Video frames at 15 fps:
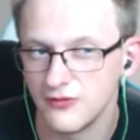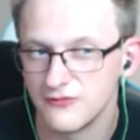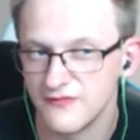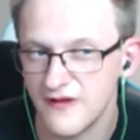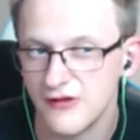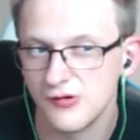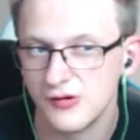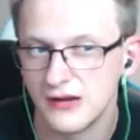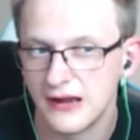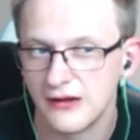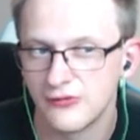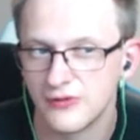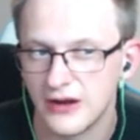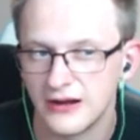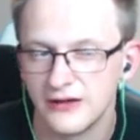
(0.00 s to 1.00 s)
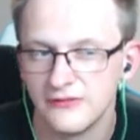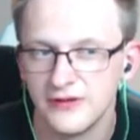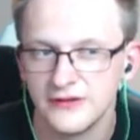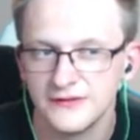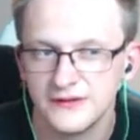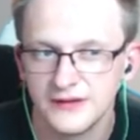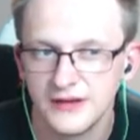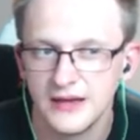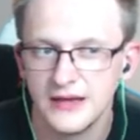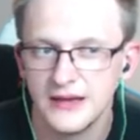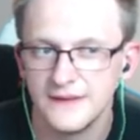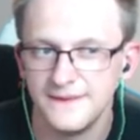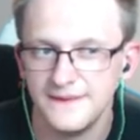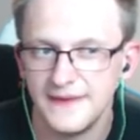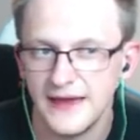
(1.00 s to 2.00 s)
very re relevant,
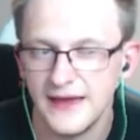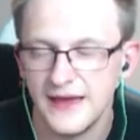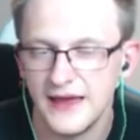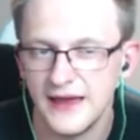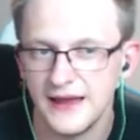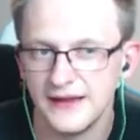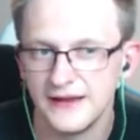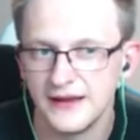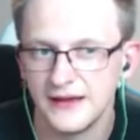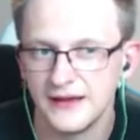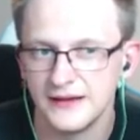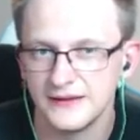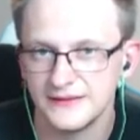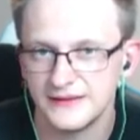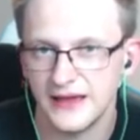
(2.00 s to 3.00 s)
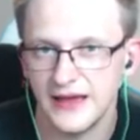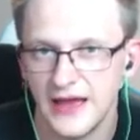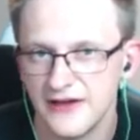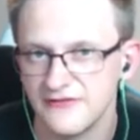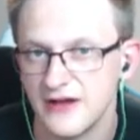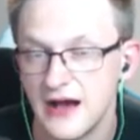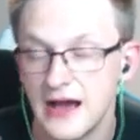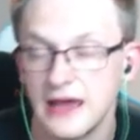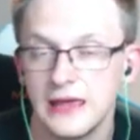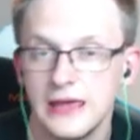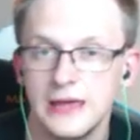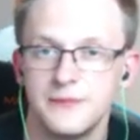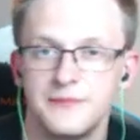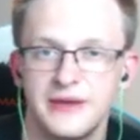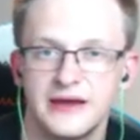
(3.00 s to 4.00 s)
then uh, they have a high
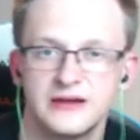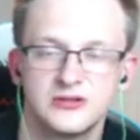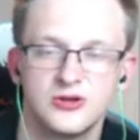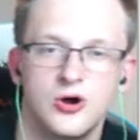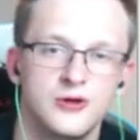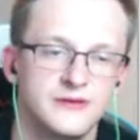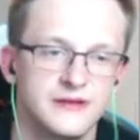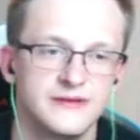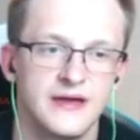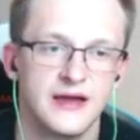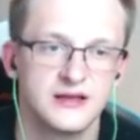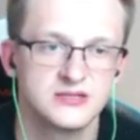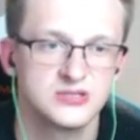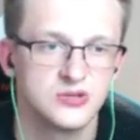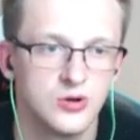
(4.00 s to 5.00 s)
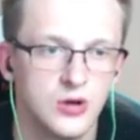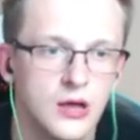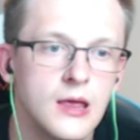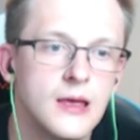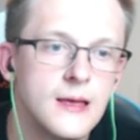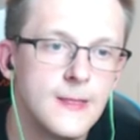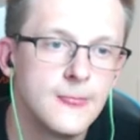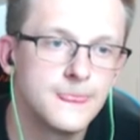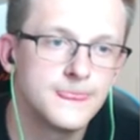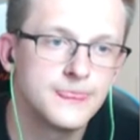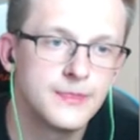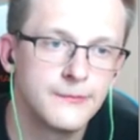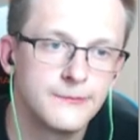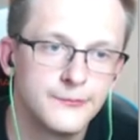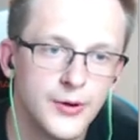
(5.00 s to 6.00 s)
impact on the deck. So
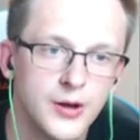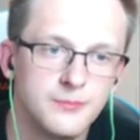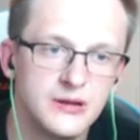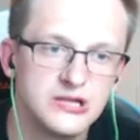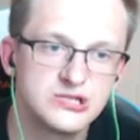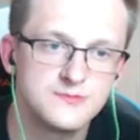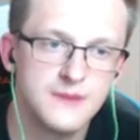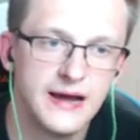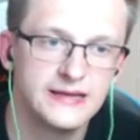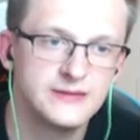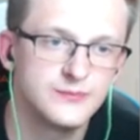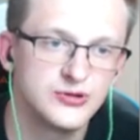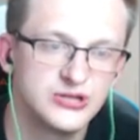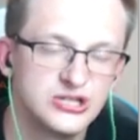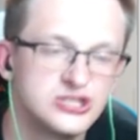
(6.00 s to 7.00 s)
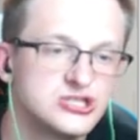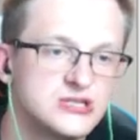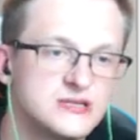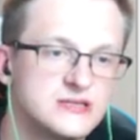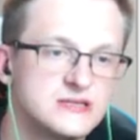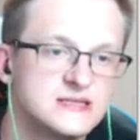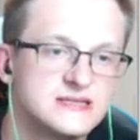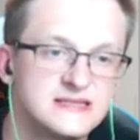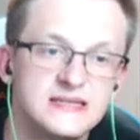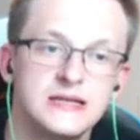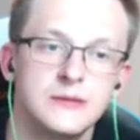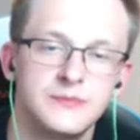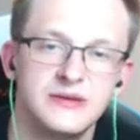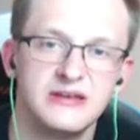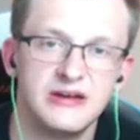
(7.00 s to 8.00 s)
Burn Mage might potentially
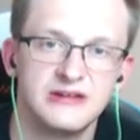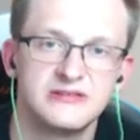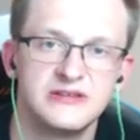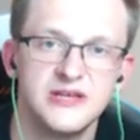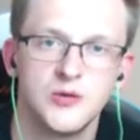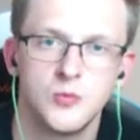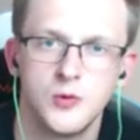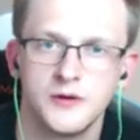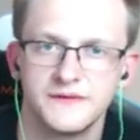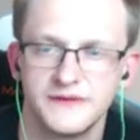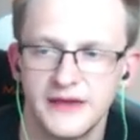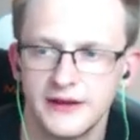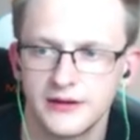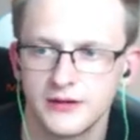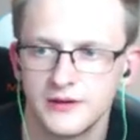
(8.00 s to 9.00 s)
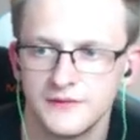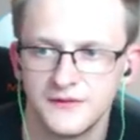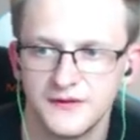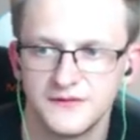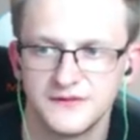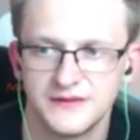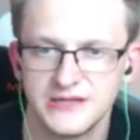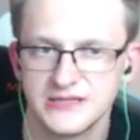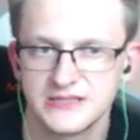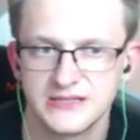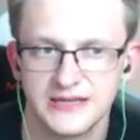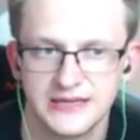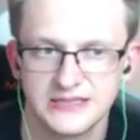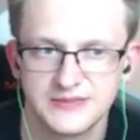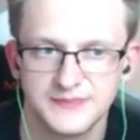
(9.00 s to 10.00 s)
still be a tier one deck with this
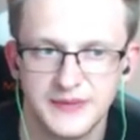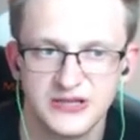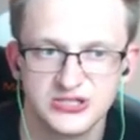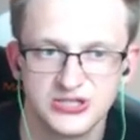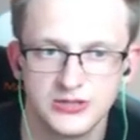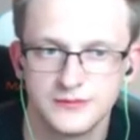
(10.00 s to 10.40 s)
expansion.